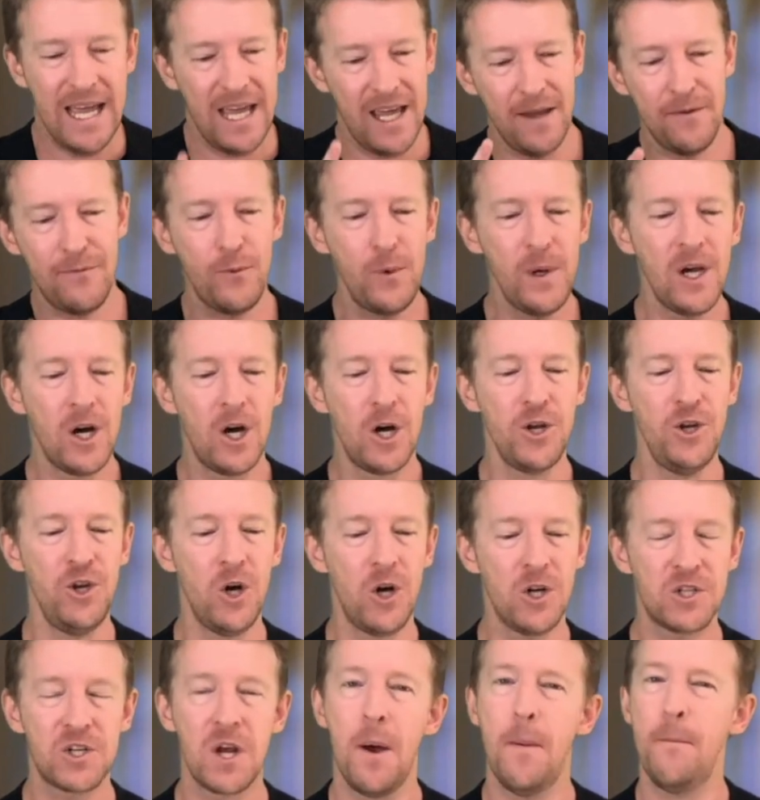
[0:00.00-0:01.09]
If we are
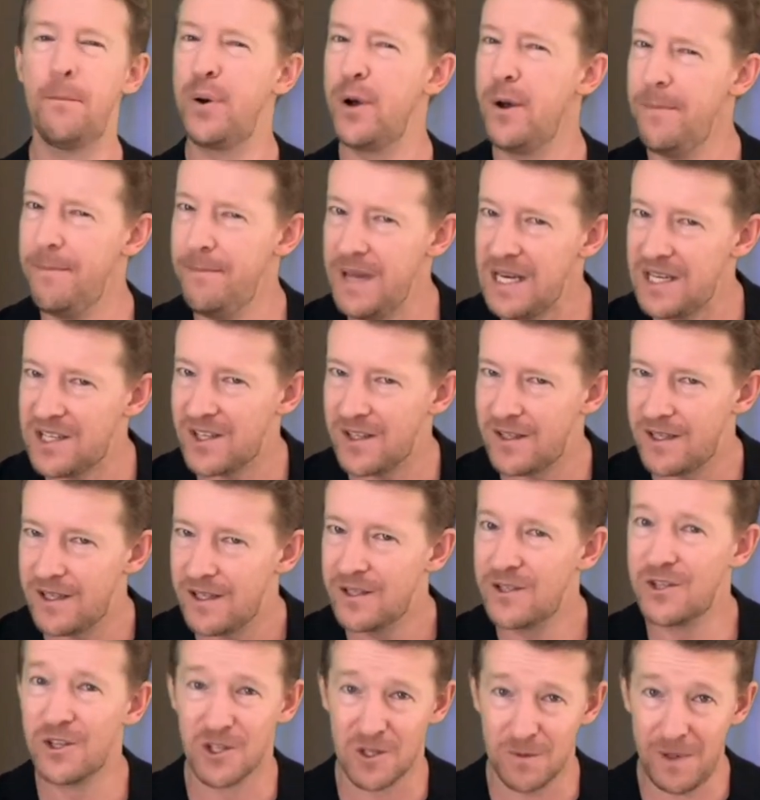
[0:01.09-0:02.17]
not permitted
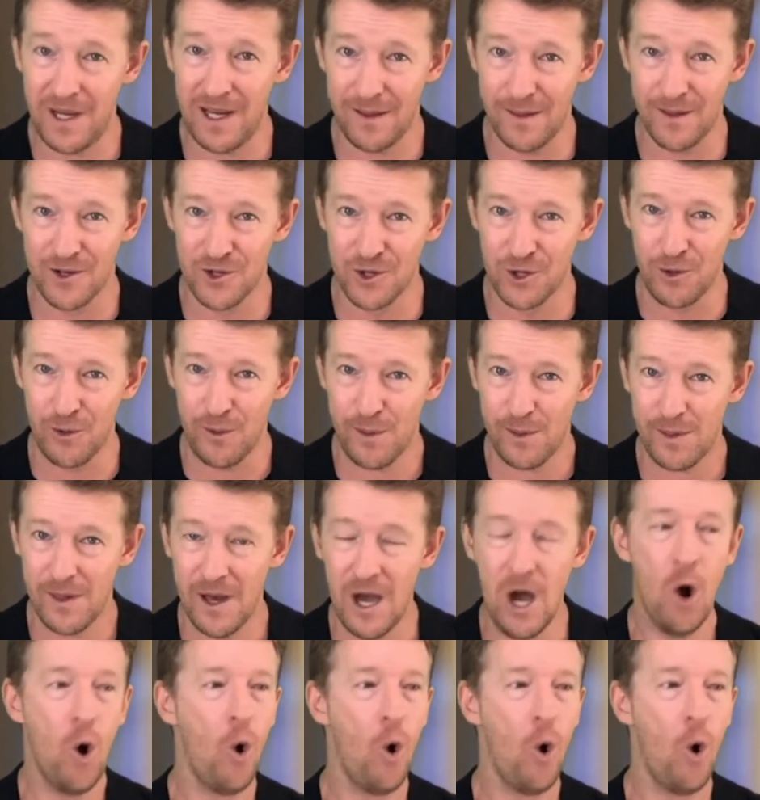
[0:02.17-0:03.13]
to speak the truth,